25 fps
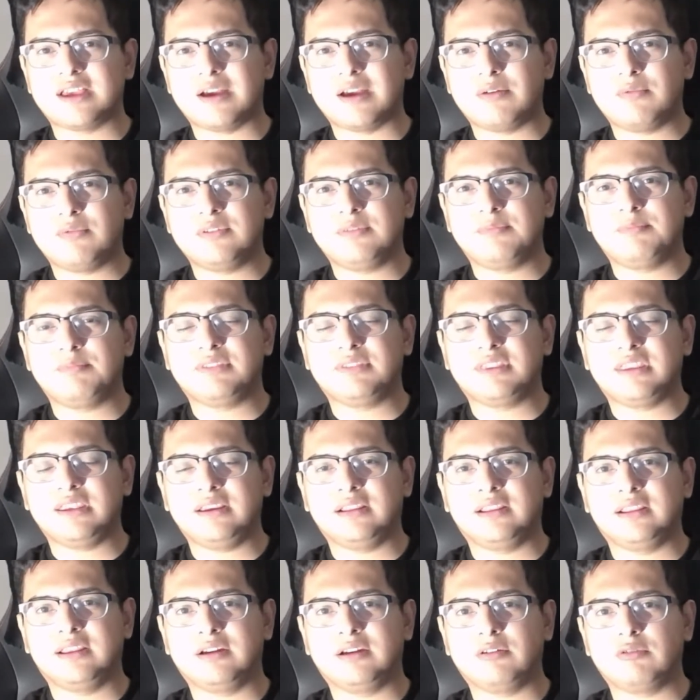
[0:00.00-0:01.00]
I would
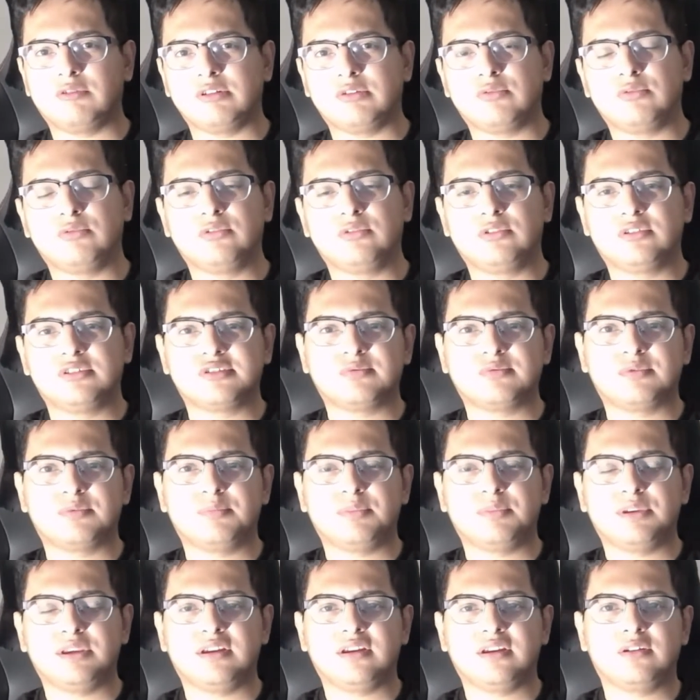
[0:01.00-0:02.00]
think liquid coolers
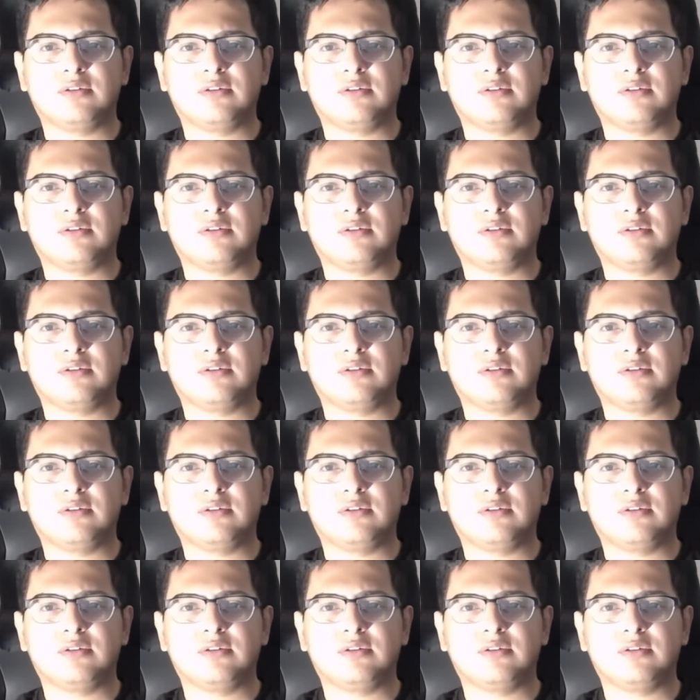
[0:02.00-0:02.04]
would be a